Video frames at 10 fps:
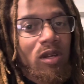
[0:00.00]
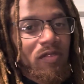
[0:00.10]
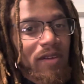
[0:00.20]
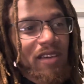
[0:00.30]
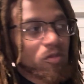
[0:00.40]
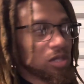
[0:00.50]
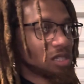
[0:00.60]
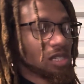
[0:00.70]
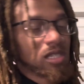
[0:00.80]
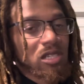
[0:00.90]
15,
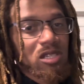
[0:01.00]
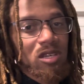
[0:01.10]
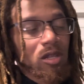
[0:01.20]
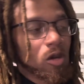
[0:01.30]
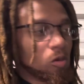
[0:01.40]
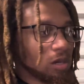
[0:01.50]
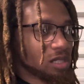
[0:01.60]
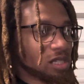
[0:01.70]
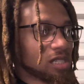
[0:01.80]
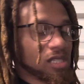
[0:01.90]
16, a low
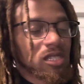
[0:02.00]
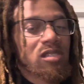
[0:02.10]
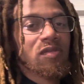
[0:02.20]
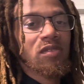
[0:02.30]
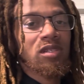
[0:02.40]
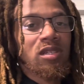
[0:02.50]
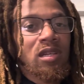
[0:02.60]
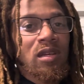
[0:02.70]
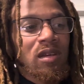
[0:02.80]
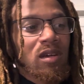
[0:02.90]
16, 60 foot
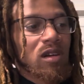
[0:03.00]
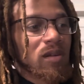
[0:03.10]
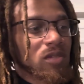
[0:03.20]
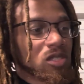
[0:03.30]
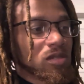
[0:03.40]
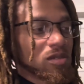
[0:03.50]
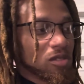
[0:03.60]
is,